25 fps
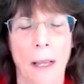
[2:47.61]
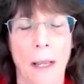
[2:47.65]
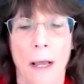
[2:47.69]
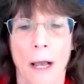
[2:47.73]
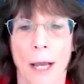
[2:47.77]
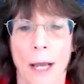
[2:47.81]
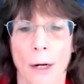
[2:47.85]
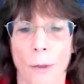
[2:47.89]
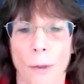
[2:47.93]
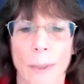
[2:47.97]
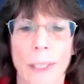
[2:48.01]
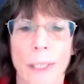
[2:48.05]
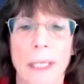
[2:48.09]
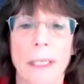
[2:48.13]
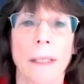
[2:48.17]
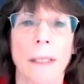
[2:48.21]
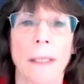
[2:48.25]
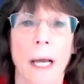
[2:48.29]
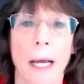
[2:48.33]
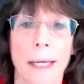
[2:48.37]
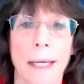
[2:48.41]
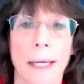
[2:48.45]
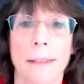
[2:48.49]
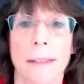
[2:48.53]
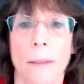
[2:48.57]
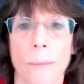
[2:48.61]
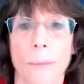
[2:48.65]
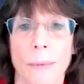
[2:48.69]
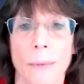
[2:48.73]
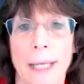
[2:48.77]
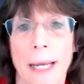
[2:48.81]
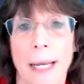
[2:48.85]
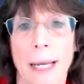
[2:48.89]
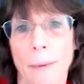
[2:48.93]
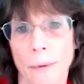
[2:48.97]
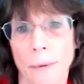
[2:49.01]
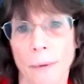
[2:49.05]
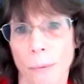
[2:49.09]
I realized and was
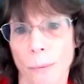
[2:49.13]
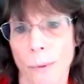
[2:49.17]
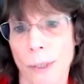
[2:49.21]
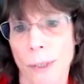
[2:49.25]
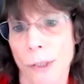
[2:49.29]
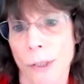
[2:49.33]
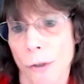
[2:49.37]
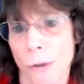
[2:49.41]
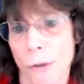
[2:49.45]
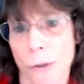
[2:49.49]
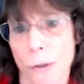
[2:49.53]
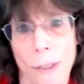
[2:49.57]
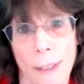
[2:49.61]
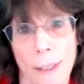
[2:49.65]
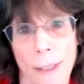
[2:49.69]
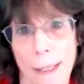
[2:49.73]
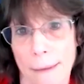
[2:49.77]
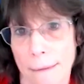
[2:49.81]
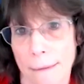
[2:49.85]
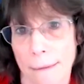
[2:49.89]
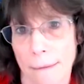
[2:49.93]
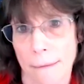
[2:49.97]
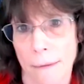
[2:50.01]
able to research that